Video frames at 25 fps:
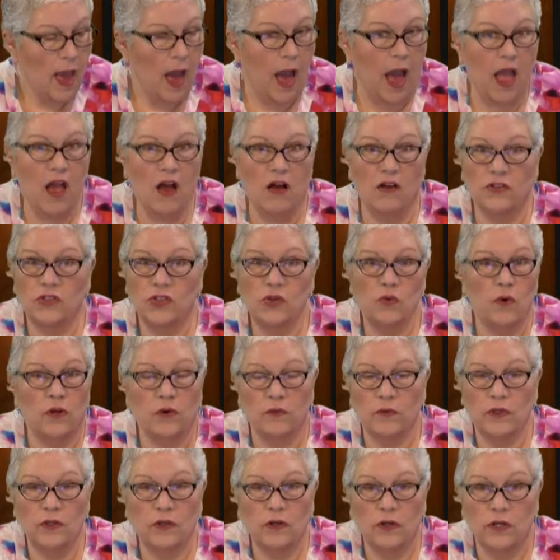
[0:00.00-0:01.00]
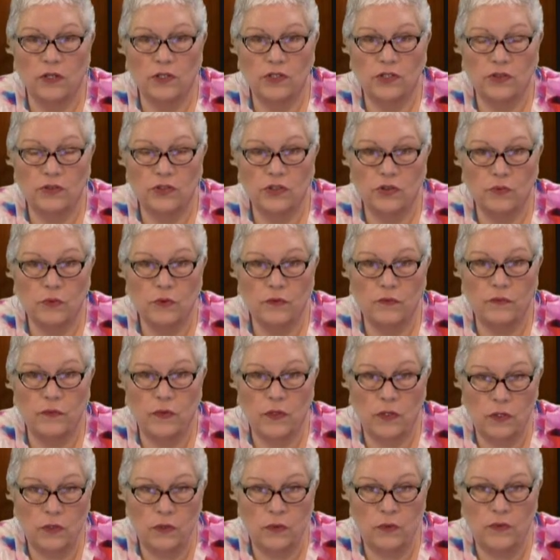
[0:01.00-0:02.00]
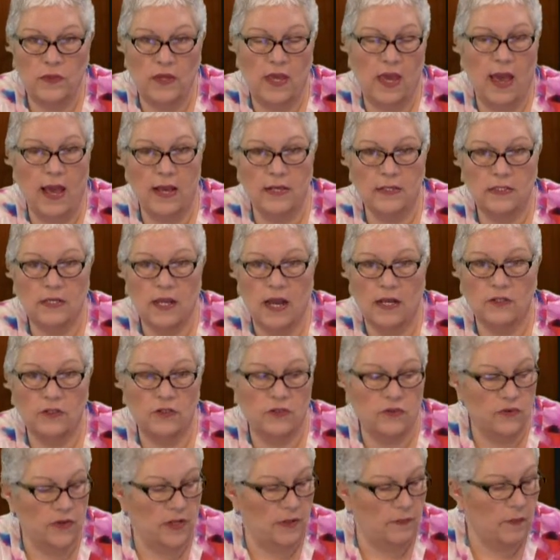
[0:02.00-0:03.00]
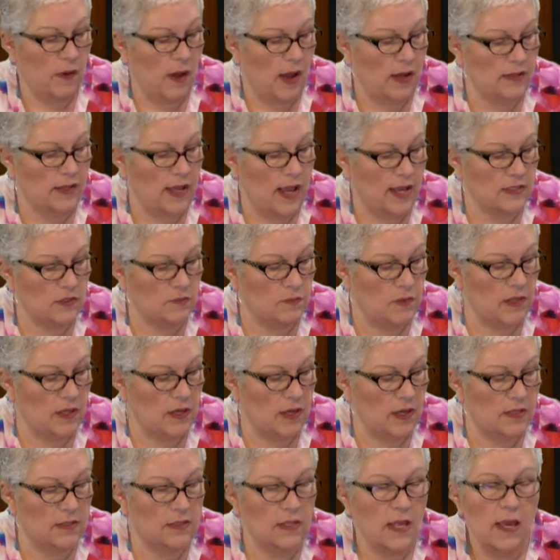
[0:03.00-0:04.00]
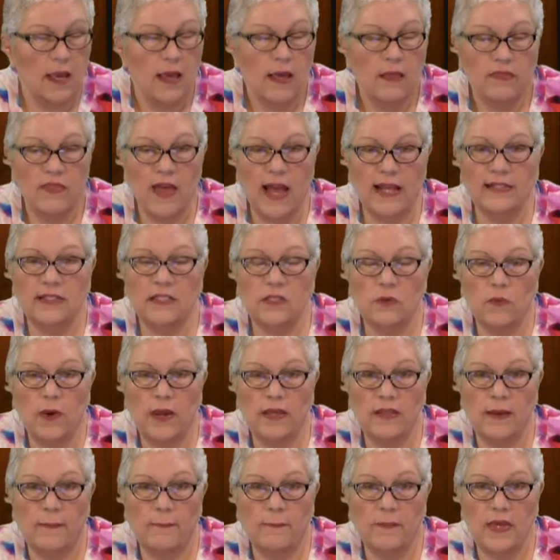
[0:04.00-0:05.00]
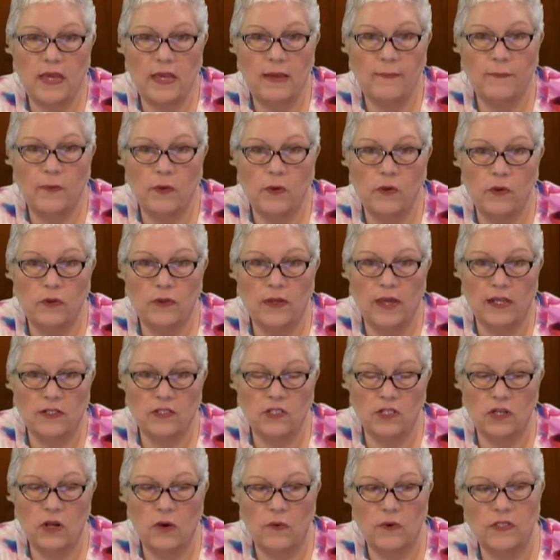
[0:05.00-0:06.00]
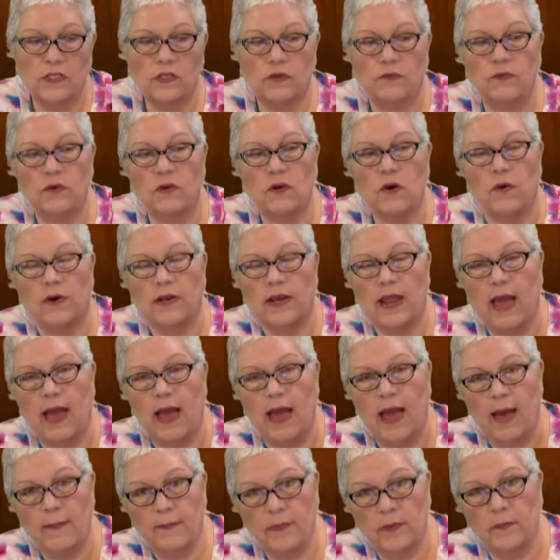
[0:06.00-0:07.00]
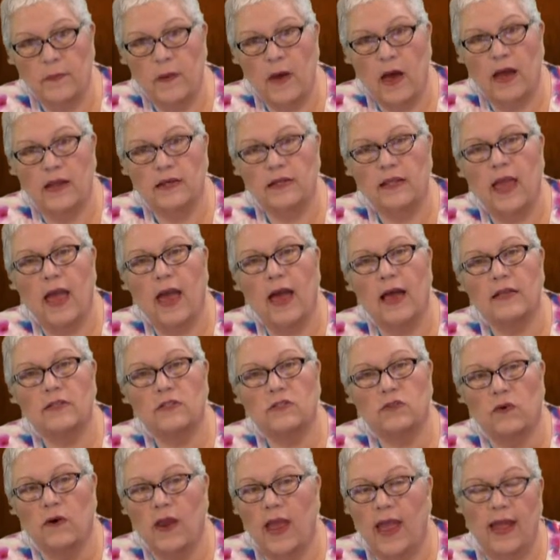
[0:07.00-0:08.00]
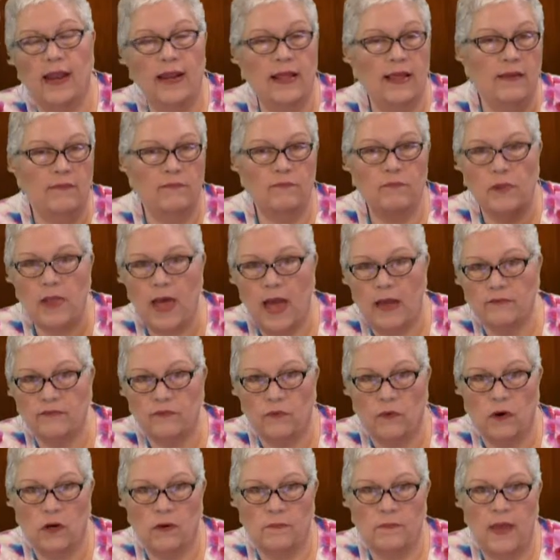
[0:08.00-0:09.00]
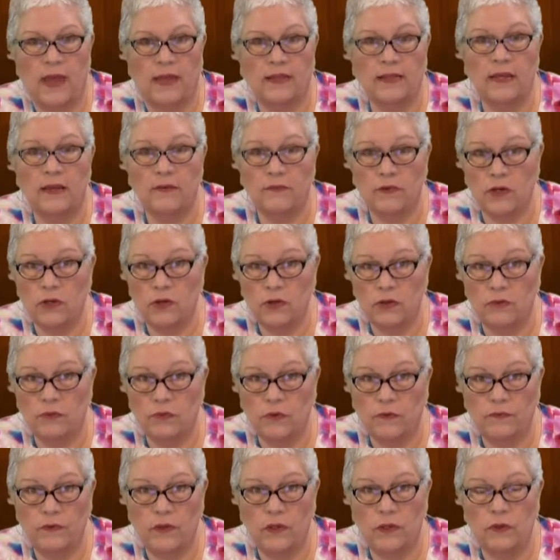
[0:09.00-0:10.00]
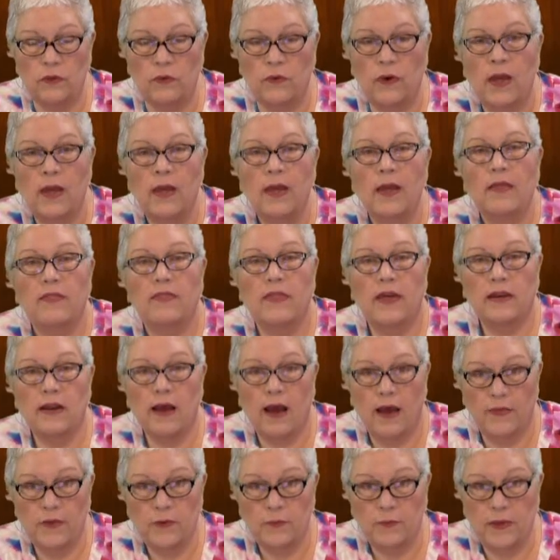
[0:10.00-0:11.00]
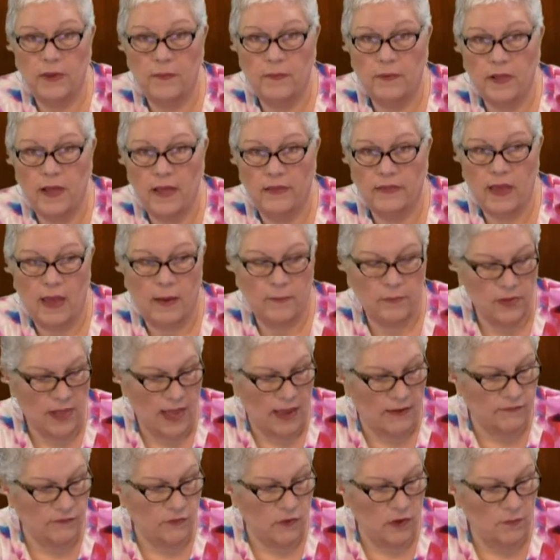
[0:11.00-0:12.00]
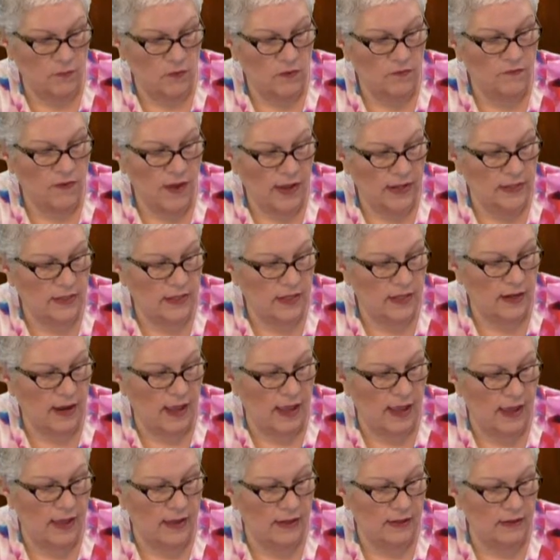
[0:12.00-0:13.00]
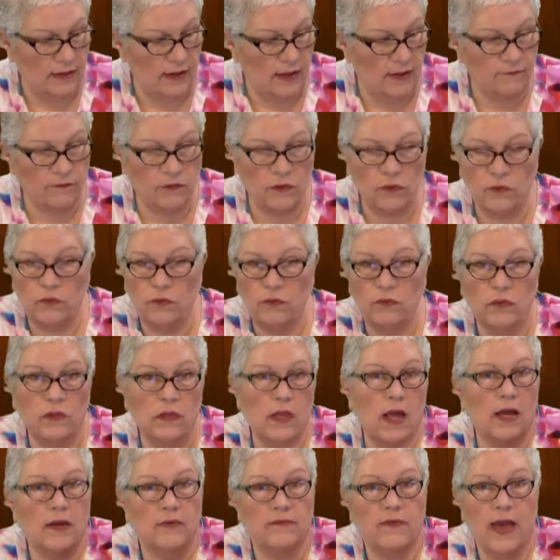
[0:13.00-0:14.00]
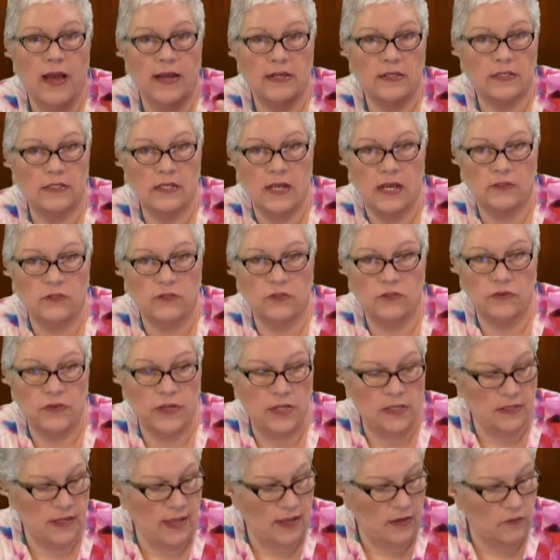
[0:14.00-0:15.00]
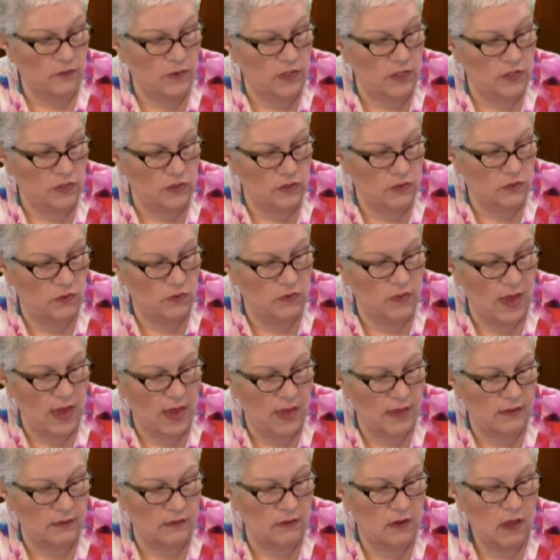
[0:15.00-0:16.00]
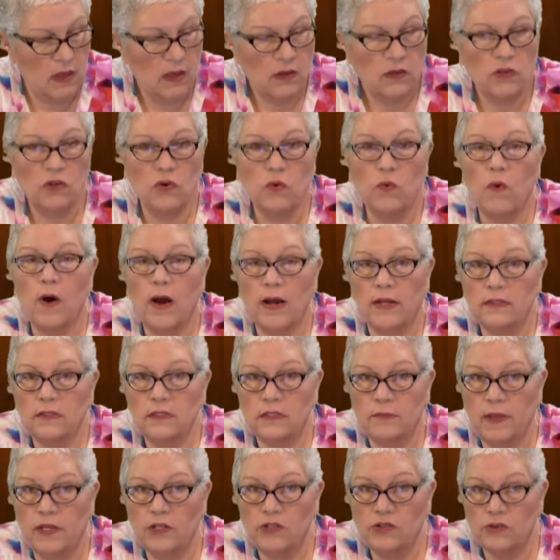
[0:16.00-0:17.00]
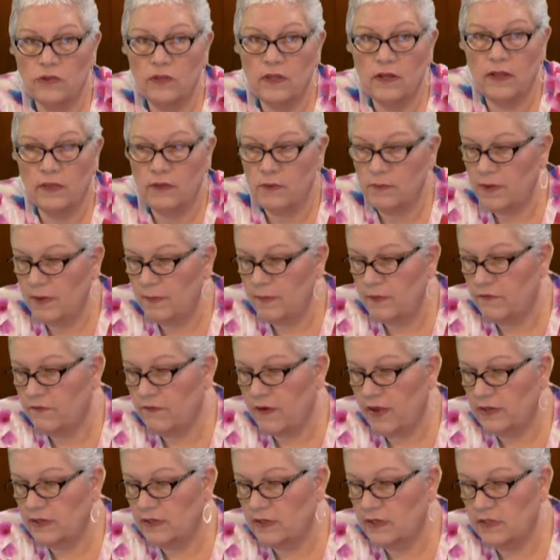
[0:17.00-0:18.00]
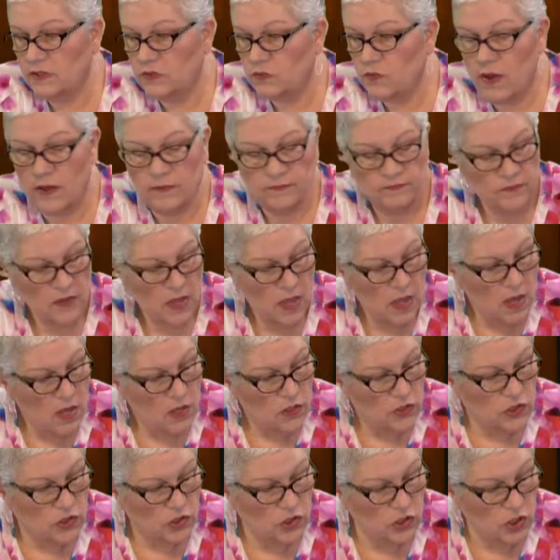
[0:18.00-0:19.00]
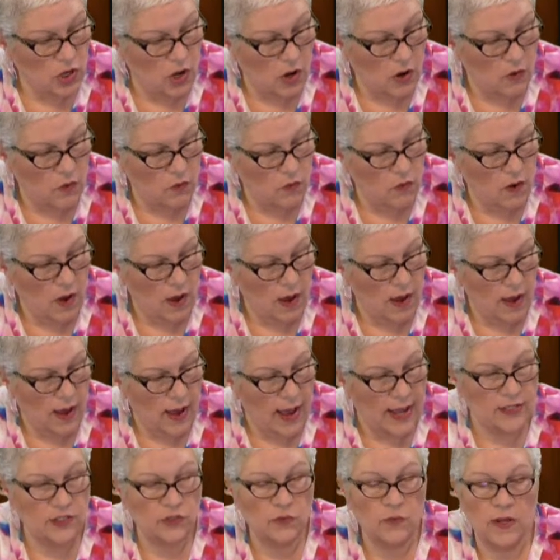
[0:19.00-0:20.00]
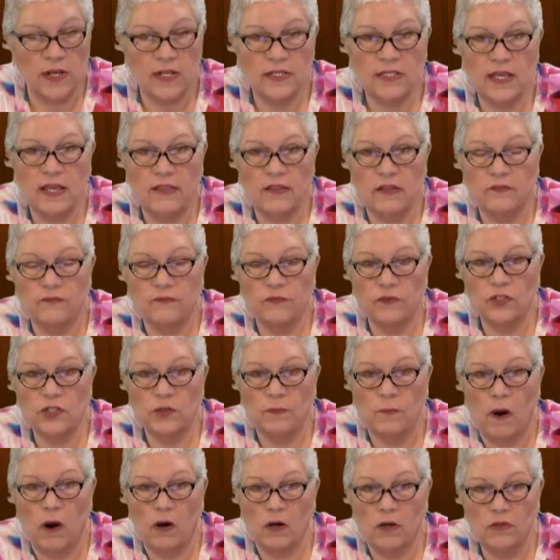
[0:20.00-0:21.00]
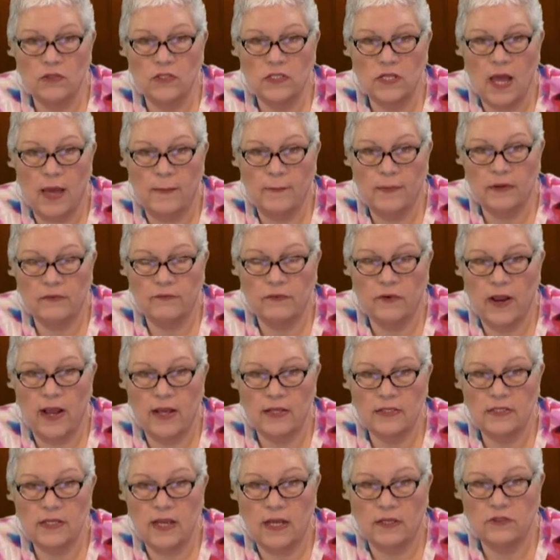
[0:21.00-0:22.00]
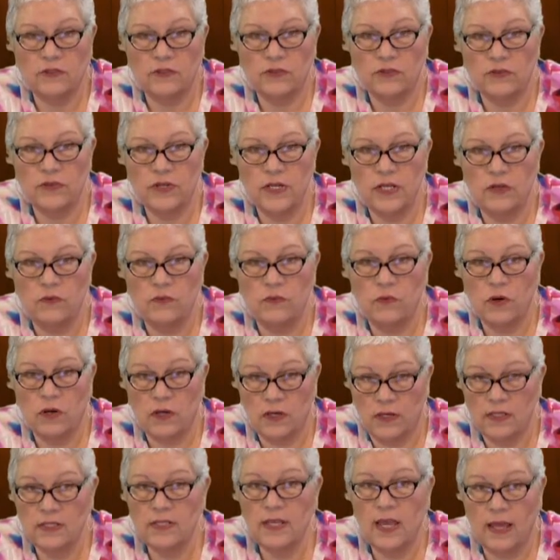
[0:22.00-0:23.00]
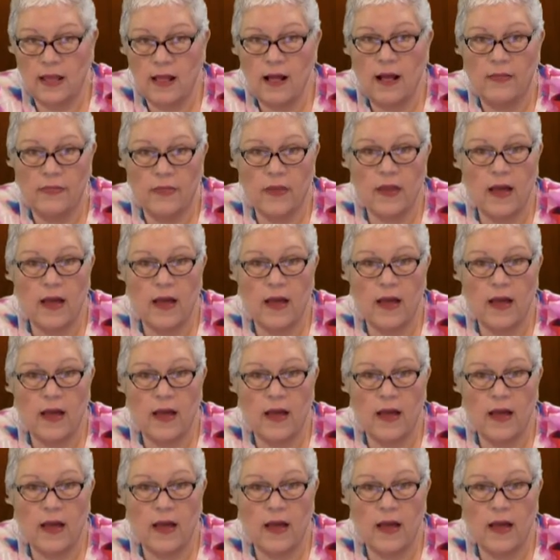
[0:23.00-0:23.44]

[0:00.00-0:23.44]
I also want to encourage you to review the Ask Dr. Doreen podcast because that's the way that people get to know it. So if you go on Apple Podcasts or any platform and give it a good review, then other people on that platform will find it. And if you love Ask Dr. Doreen like we do, then you'll want to make sure that other people find it as well. So I do want to say that for tomorrow's topic for Ask Dr. Doreen, we're going to take on the